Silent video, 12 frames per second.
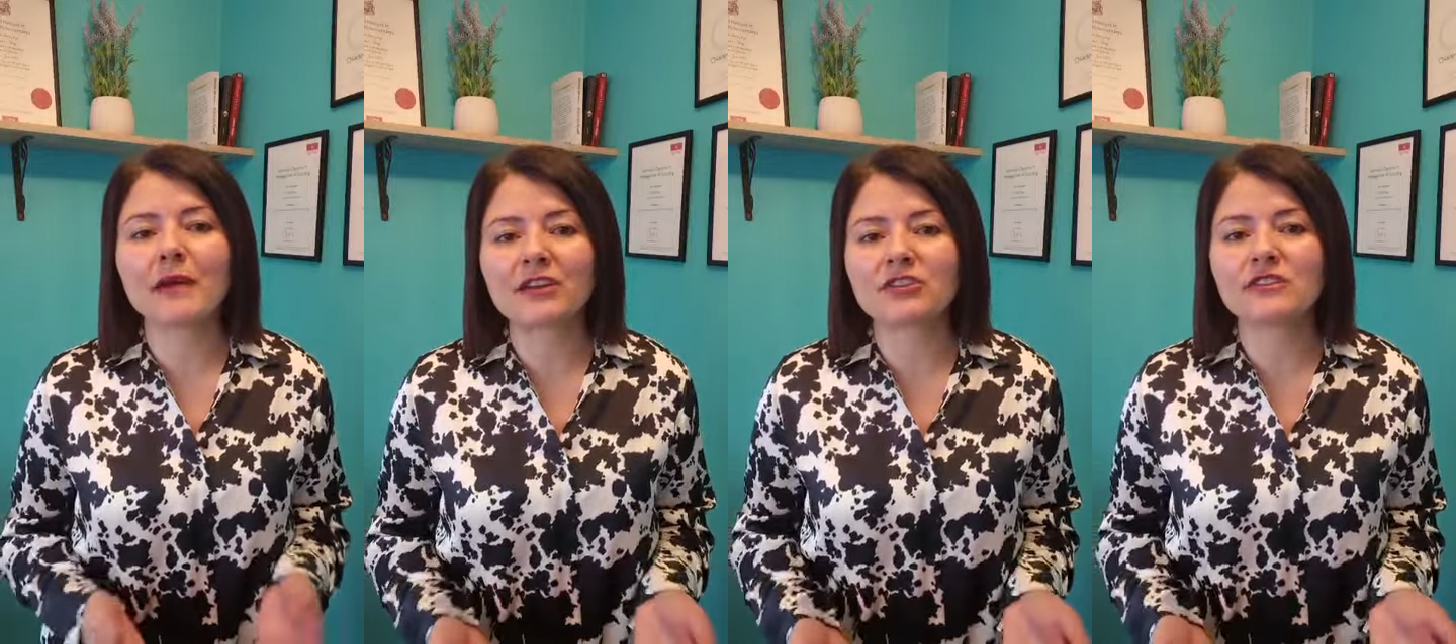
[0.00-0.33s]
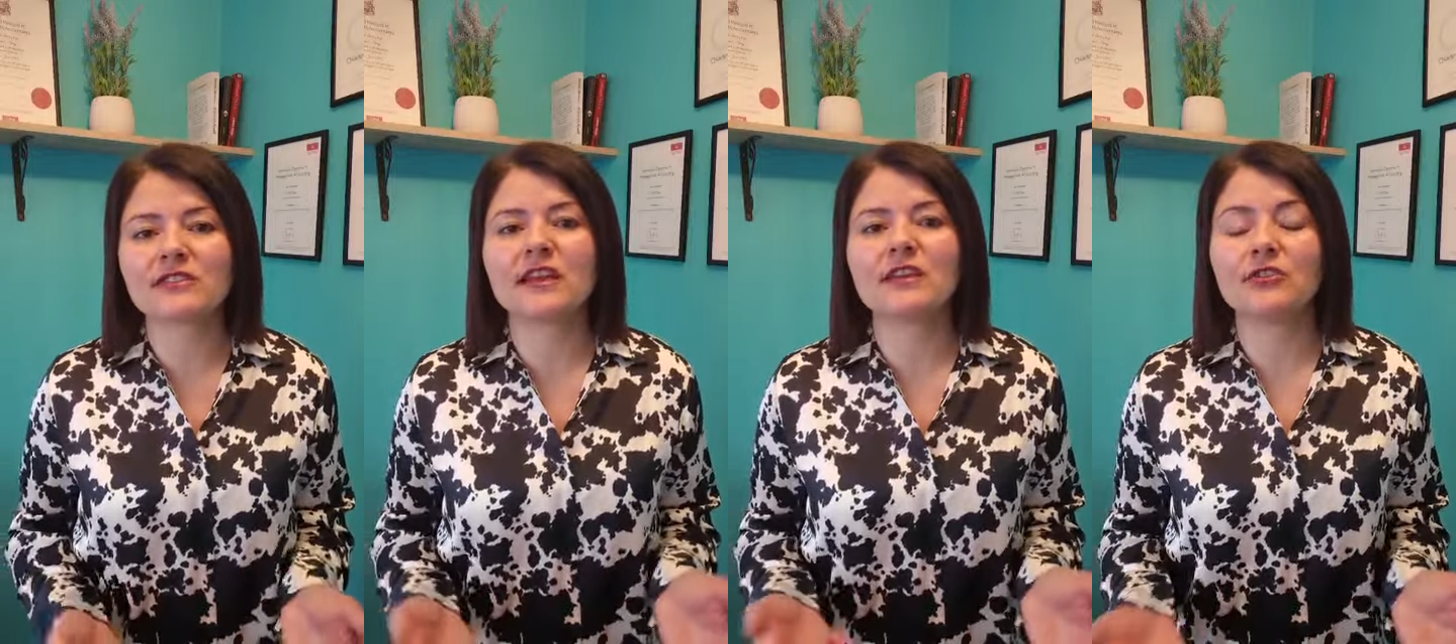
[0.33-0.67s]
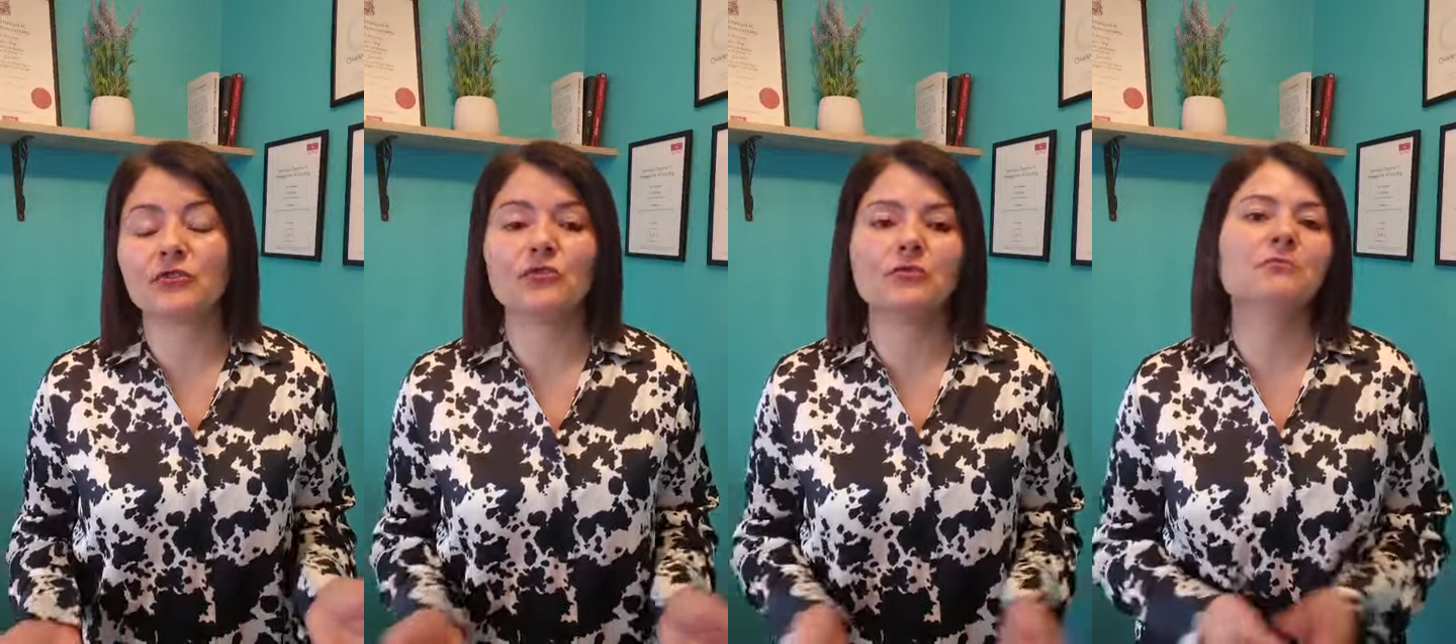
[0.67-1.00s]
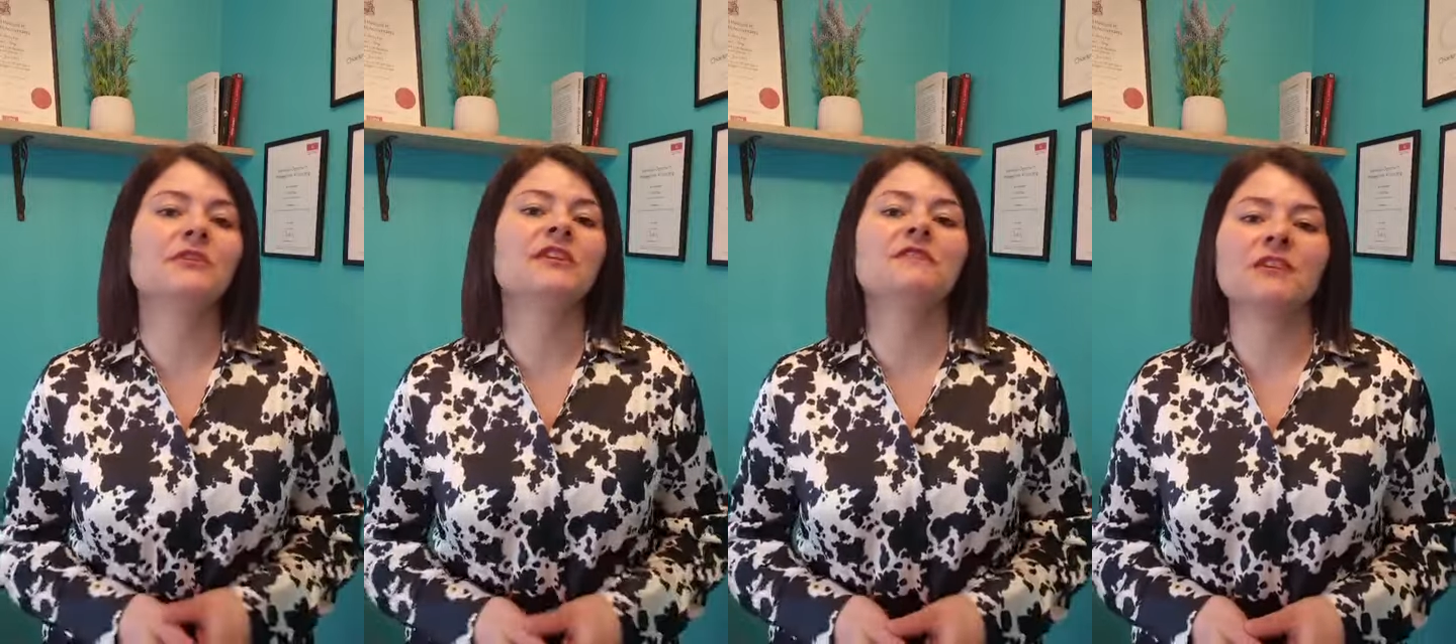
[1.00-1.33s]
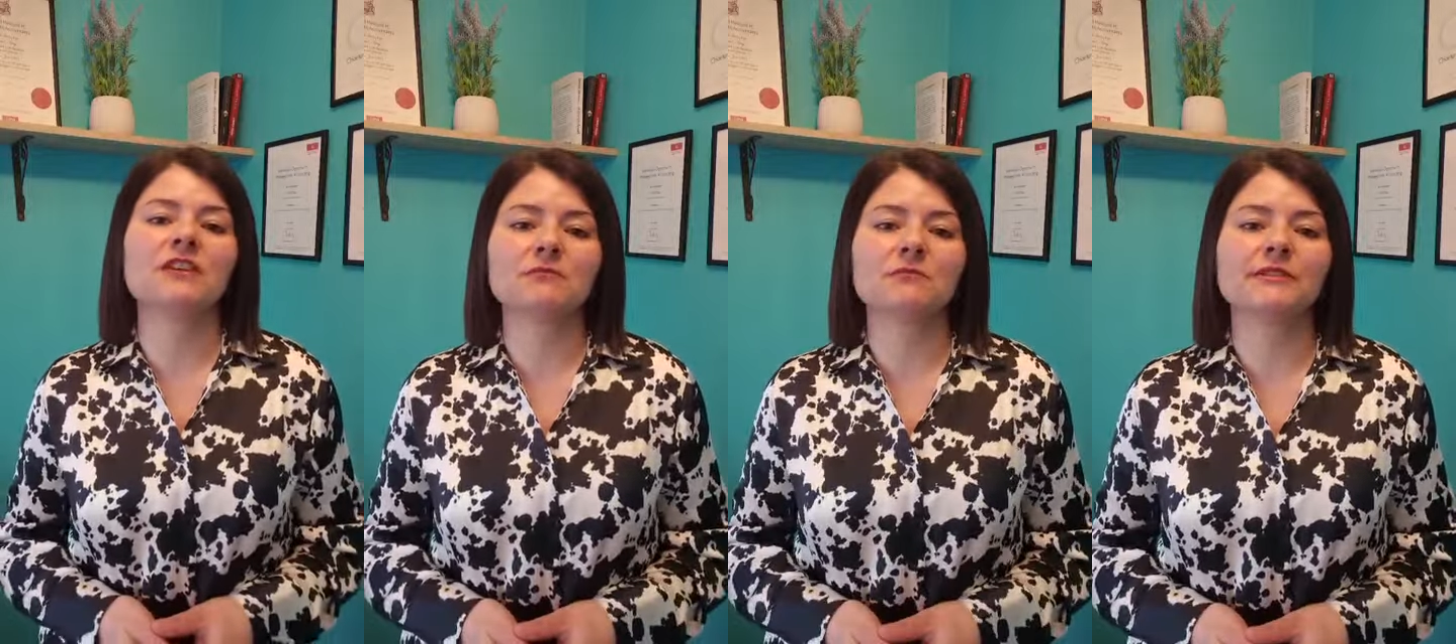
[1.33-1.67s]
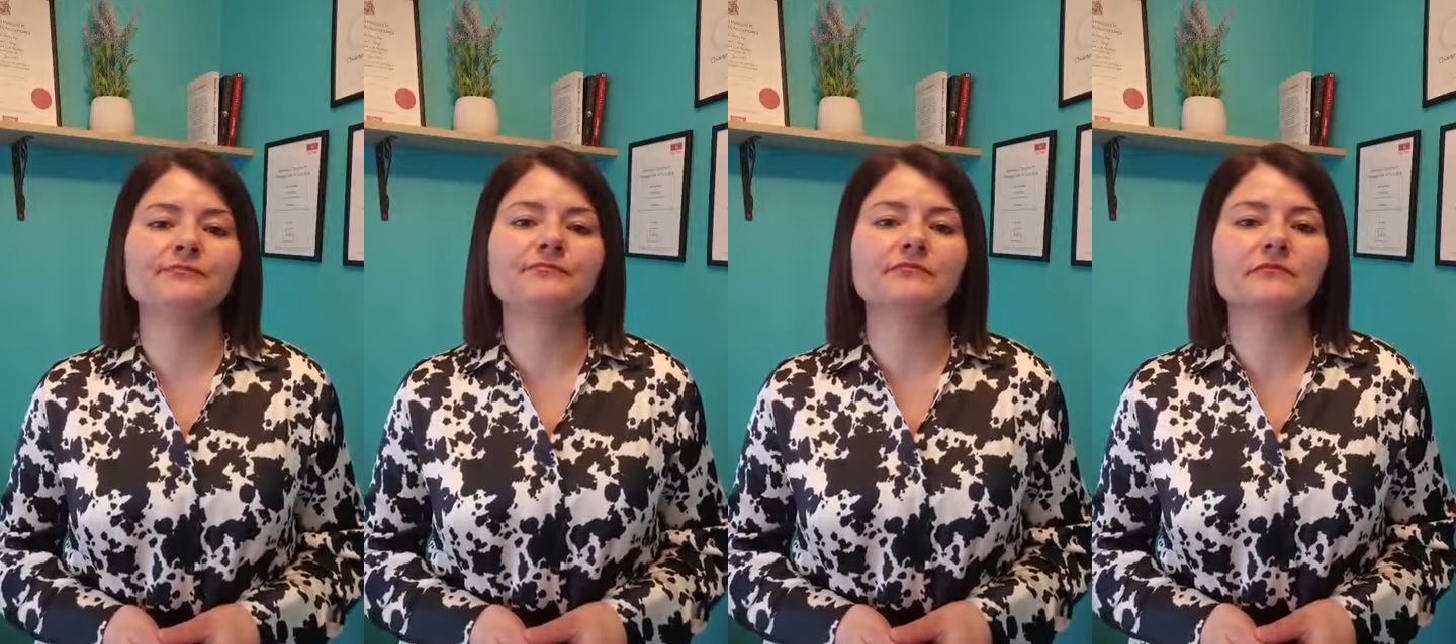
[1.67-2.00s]
batches, and equipment
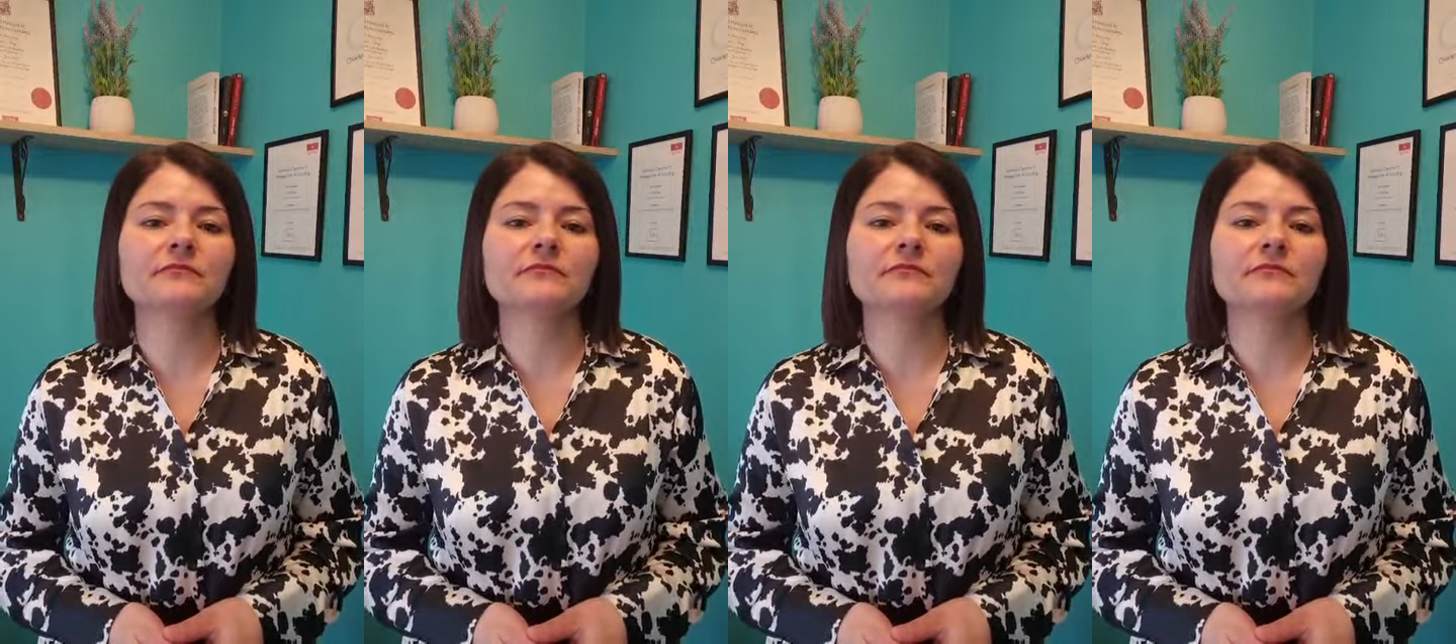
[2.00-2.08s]
investment.